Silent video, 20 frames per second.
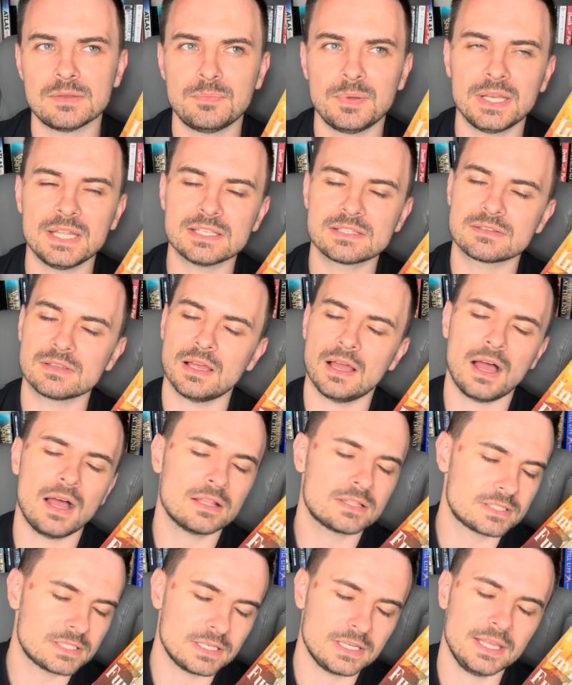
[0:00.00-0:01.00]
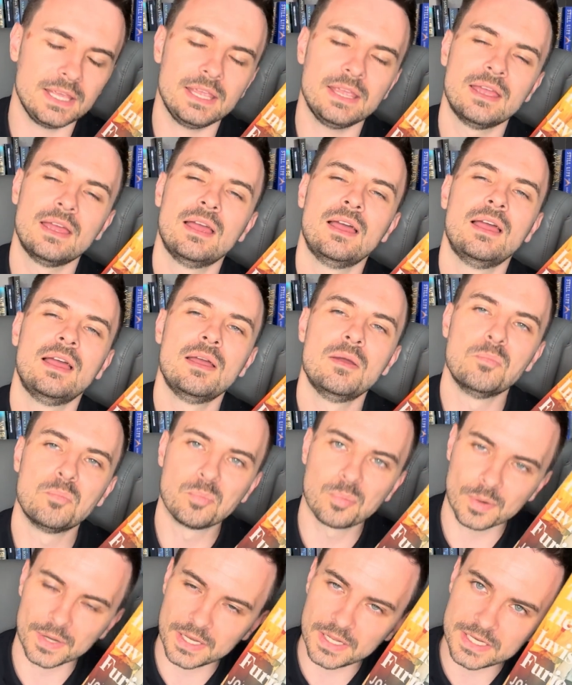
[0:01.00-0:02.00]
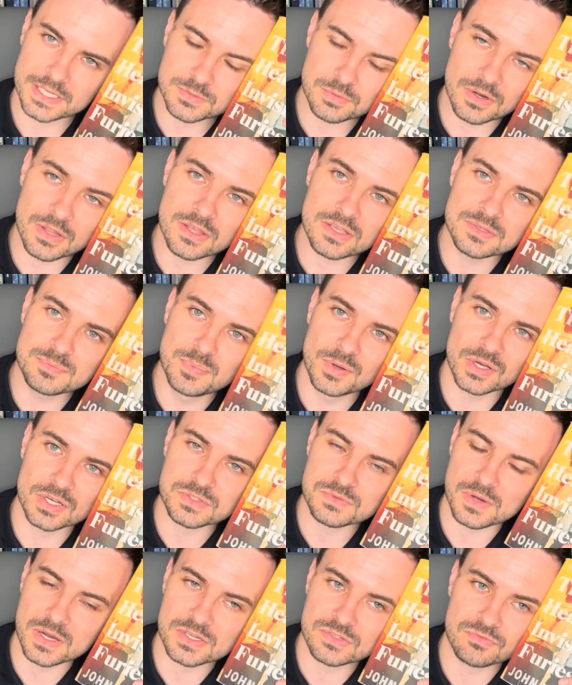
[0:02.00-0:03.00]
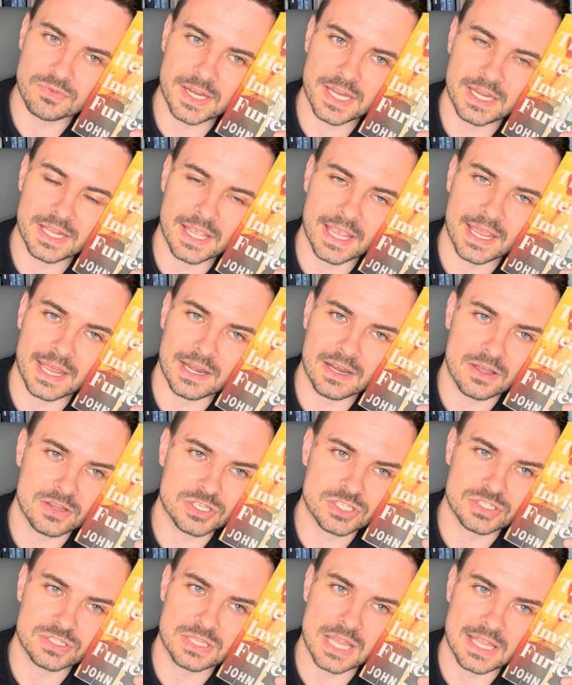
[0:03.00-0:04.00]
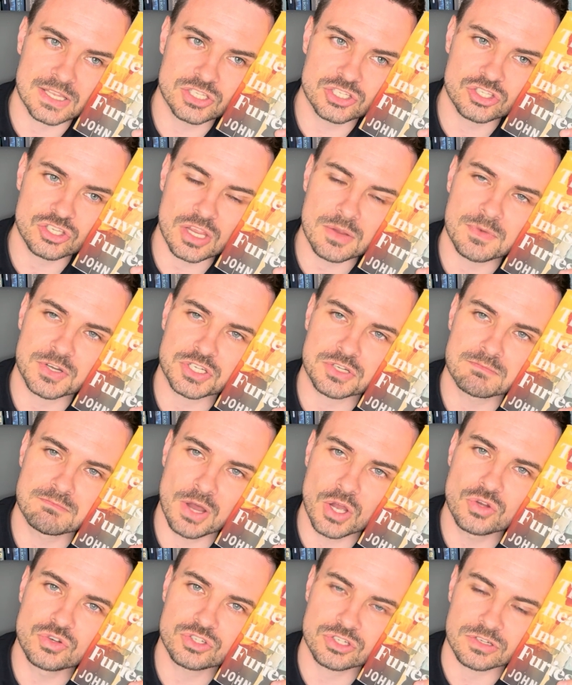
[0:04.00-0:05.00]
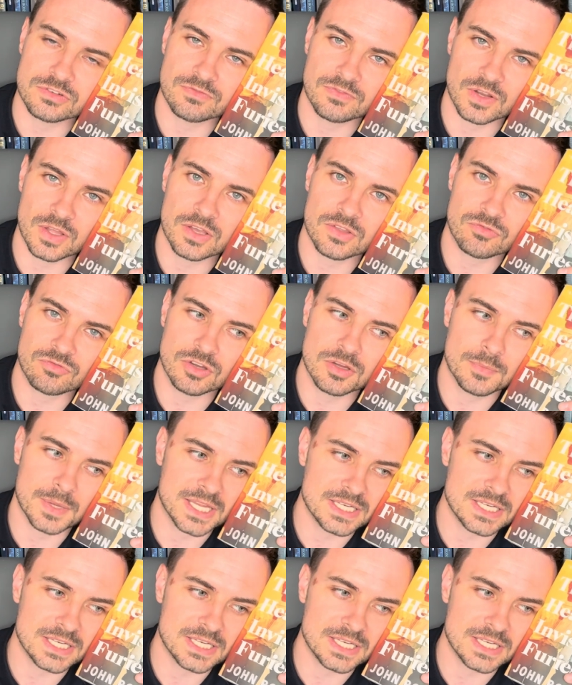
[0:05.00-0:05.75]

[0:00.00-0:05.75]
But it's utterly brilliant. It's one of those books where I was reading it and I just had so much emotion flowing through me.